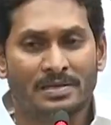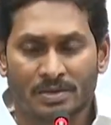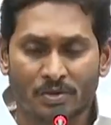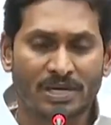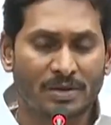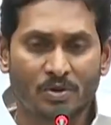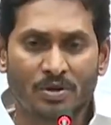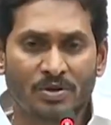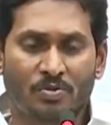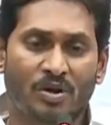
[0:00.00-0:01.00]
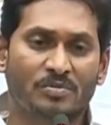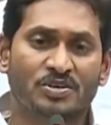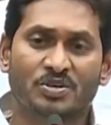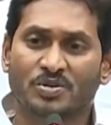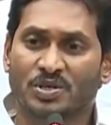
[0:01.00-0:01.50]
So today I am going to
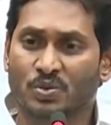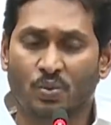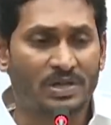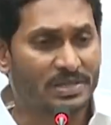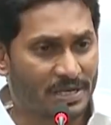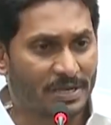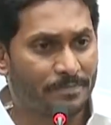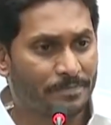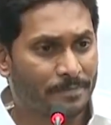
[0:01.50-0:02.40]
promise you just one thing.